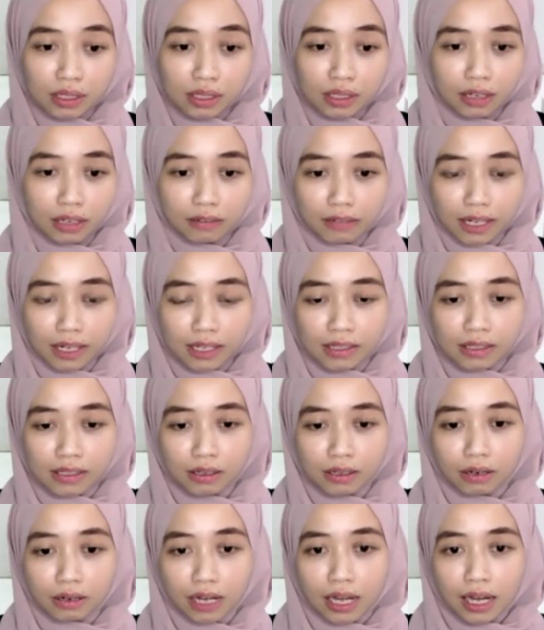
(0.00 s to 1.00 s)
nowadays.
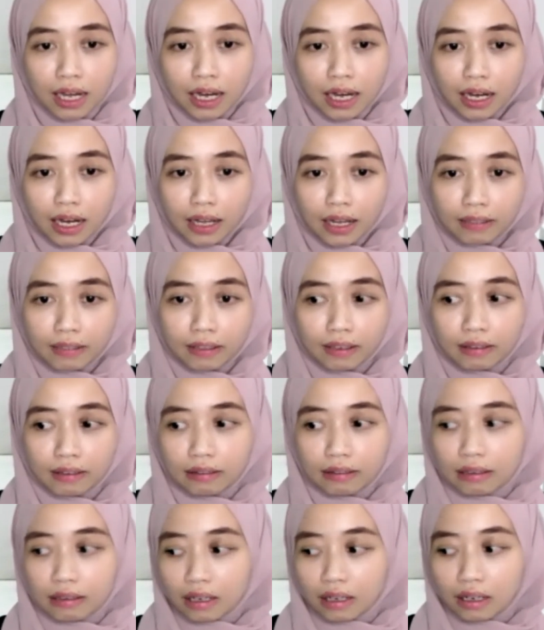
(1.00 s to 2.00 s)
So I think
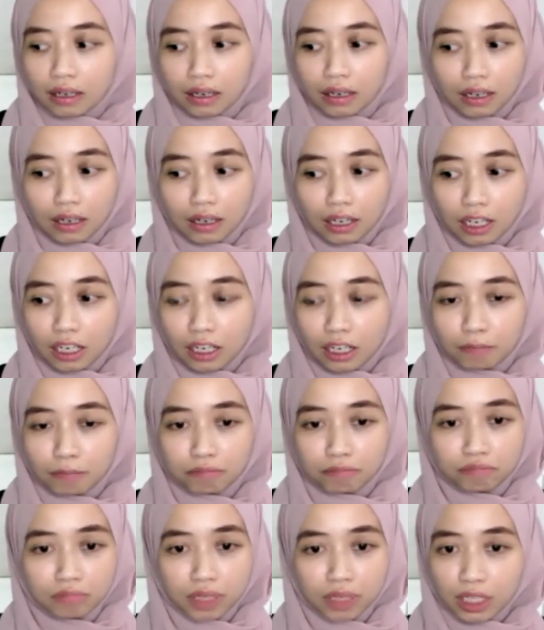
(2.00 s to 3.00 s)

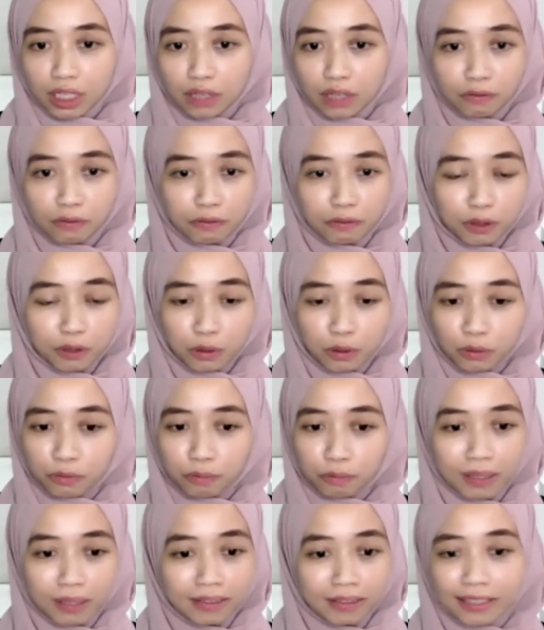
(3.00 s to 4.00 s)
if you've
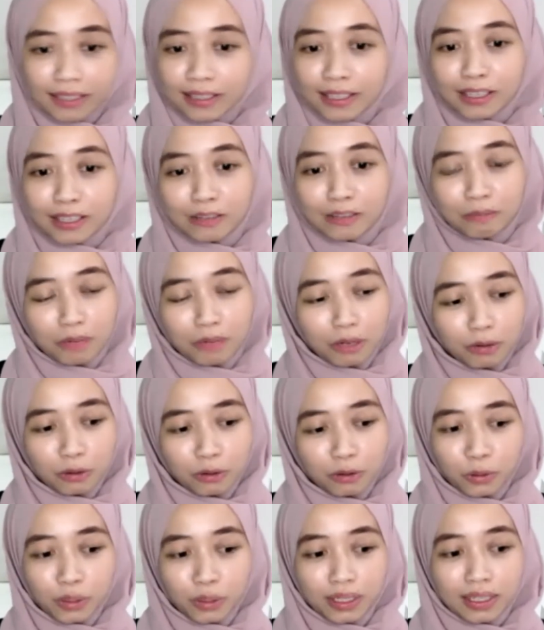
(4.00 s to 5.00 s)
been thinking about
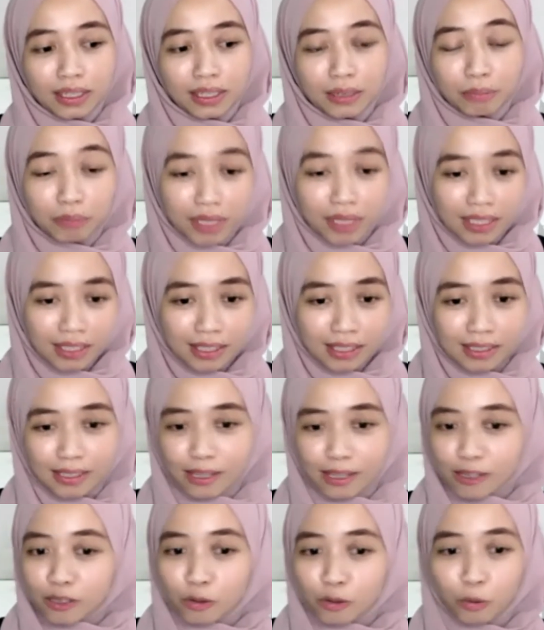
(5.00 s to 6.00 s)
doing a
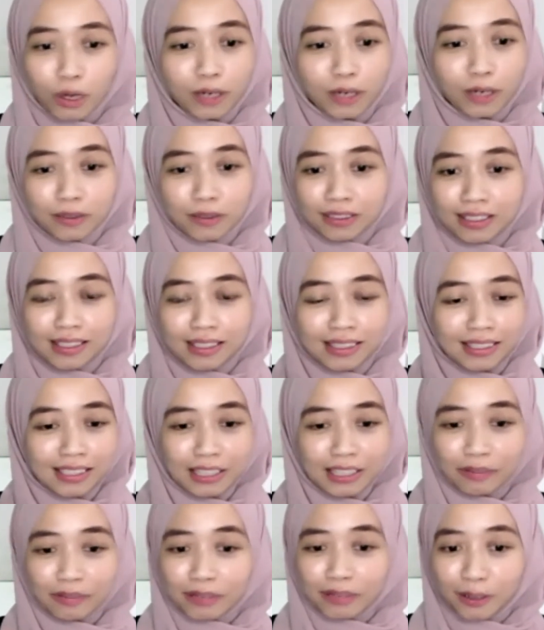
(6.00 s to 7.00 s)
businesses, why not
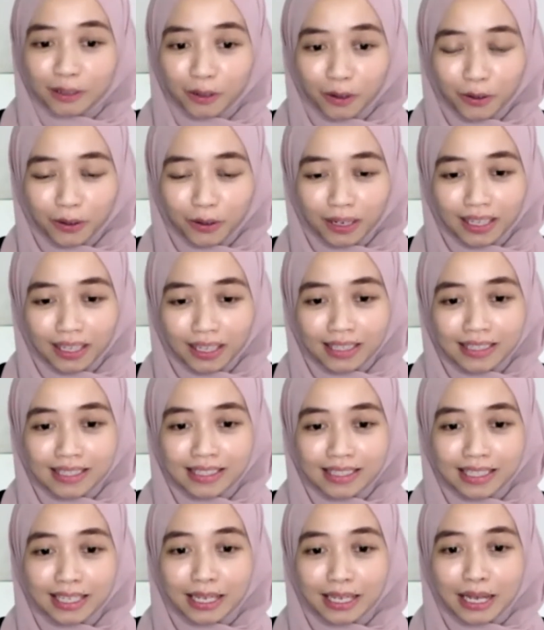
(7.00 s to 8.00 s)
just give it a go and
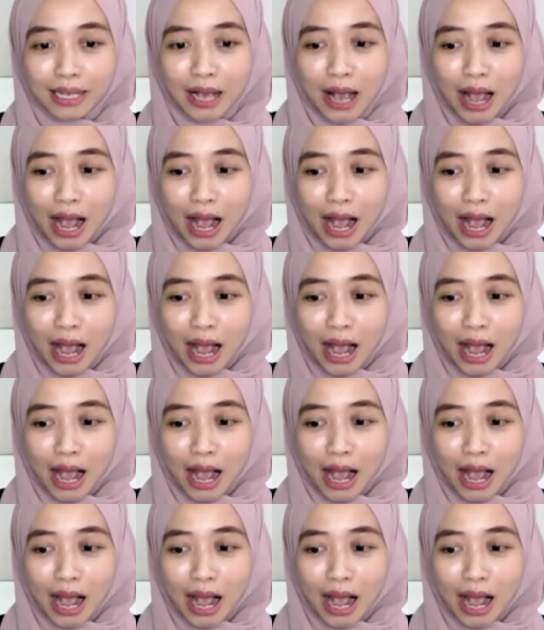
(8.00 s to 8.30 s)
see